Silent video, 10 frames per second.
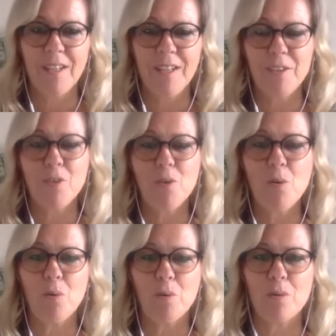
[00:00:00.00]
The
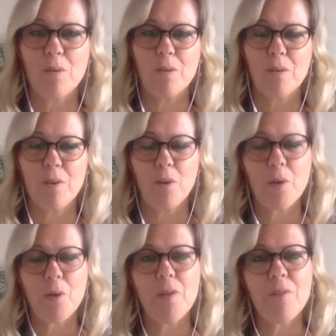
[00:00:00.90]
north not
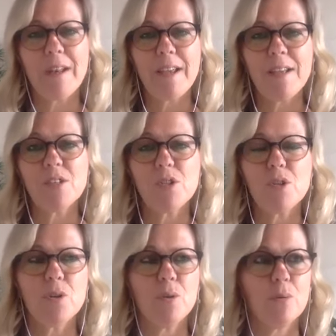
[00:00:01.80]
only relates
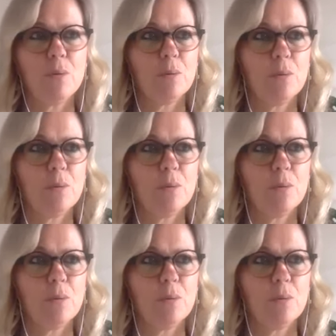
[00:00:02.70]
to